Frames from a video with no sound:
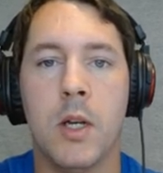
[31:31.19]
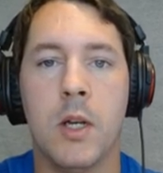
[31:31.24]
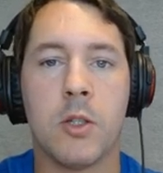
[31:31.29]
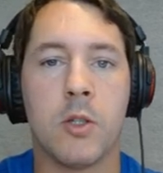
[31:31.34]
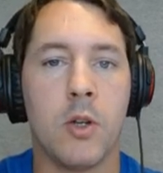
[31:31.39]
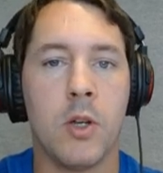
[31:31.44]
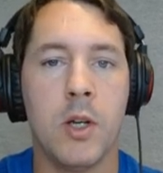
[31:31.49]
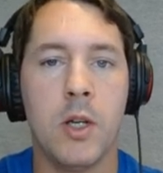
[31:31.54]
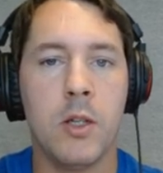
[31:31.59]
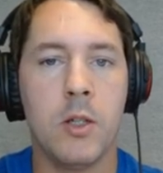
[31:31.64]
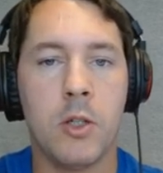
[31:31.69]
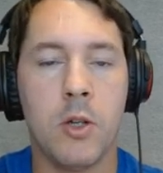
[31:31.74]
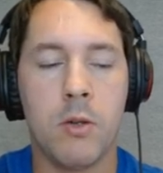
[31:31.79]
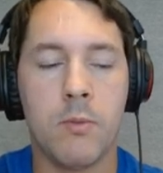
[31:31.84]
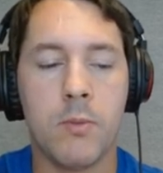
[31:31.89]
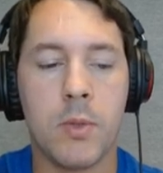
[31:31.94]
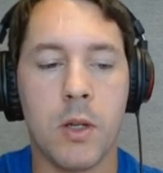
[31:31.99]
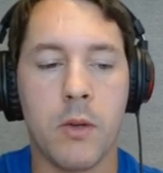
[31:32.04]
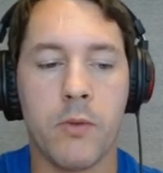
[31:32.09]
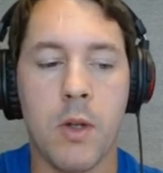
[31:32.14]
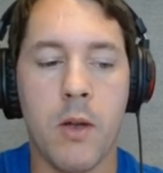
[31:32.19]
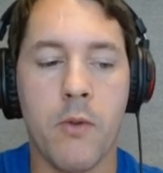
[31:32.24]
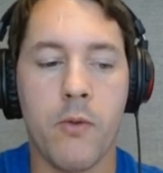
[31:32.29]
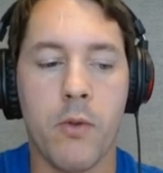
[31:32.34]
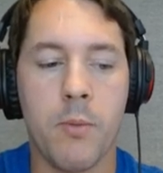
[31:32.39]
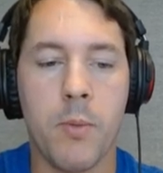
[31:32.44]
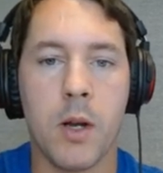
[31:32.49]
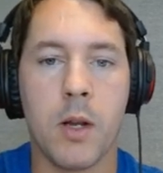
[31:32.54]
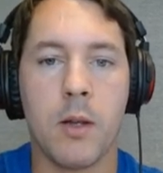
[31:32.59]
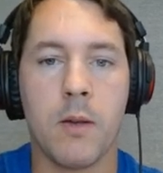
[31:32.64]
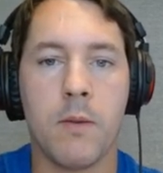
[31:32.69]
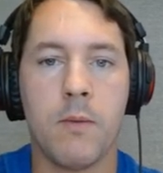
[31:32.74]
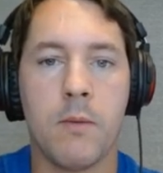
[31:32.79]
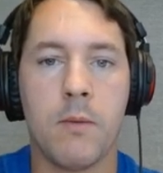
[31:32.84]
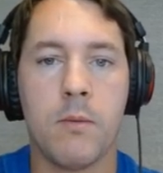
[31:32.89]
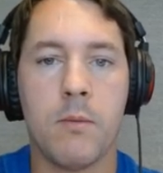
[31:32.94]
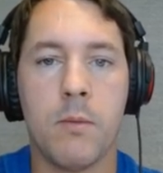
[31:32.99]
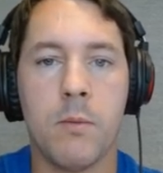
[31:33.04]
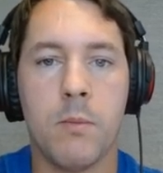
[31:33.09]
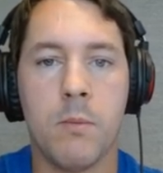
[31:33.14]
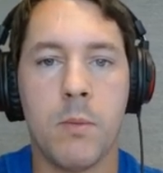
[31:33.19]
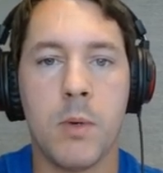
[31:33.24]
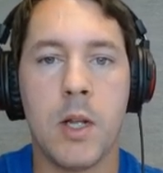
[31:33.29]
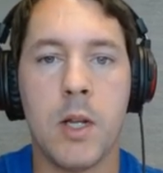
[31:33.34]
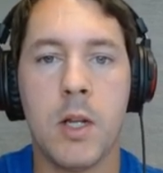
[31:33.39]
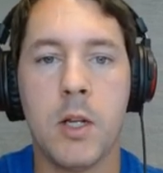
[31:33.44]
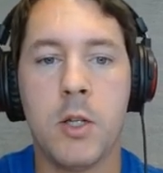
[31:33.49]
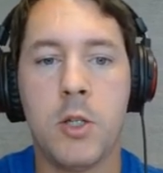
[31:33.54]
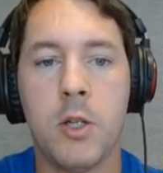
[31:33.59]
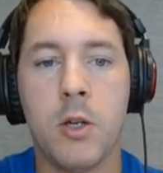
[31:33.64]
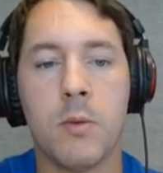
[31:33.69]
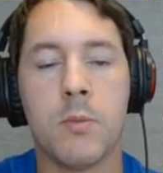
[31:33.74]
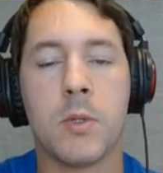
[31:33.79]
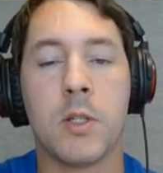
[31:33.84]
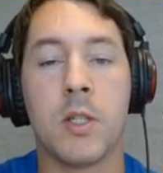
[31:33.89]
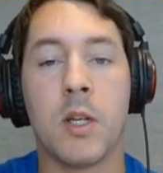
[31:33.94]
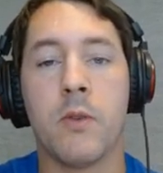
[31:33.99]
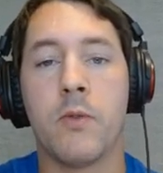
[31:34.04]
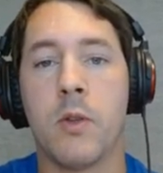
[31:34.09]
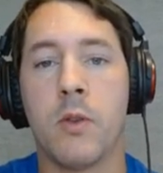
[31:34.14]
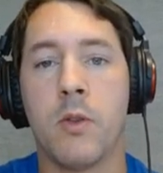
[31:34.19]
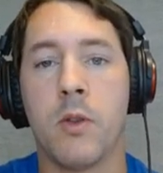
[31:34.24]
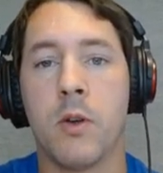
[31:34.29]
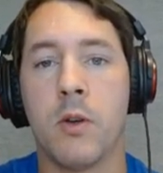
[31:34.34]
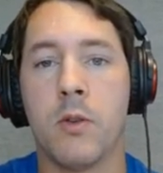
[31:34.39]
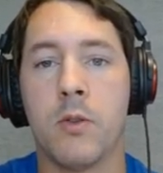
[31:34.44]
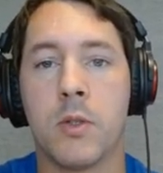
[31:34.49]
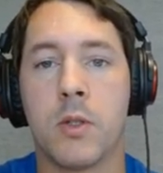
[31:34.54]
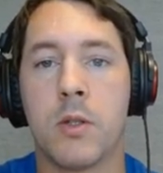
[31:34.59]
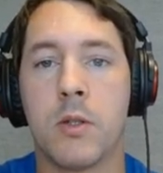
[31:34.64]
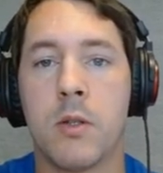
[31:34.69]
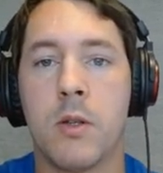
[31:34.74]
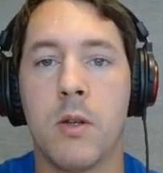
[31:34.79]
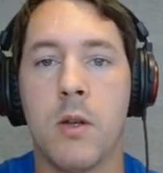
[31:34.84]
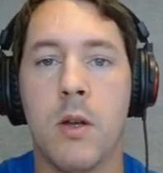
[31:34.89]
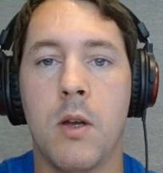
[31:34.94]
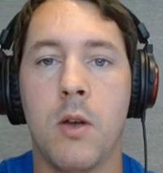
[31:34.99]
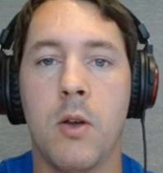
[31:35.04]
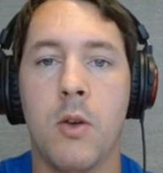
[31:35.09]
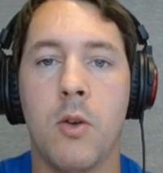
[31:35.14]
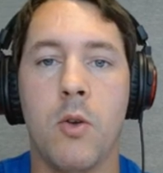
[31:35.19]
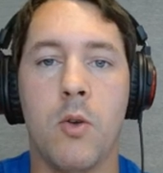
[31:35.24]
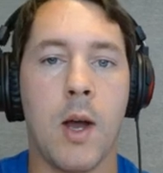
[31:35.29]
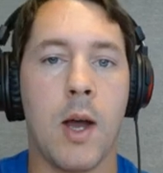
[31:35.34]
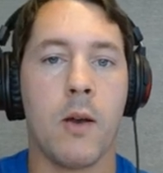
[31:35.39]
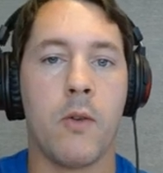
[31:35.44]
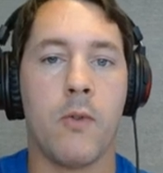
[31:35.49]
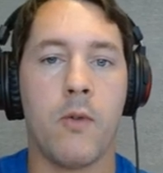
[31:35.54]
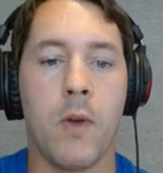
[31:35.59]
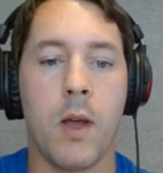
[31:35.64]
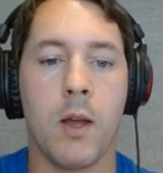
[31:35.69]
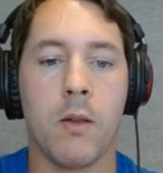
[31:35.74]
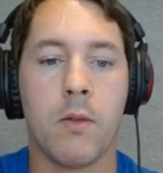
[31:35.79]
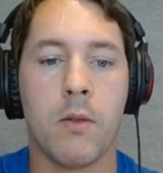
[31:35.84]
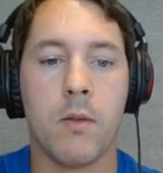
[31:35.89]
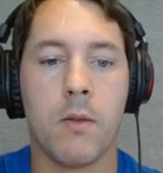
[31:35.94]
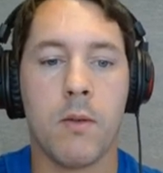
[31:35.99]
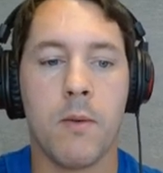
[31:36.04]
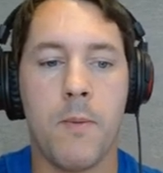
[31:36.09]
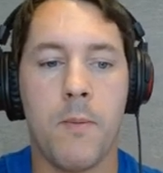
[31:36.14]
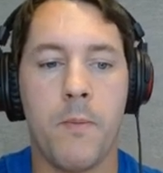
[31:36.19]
So he didn't show himself to everybody, but he did show himself to those who had faith.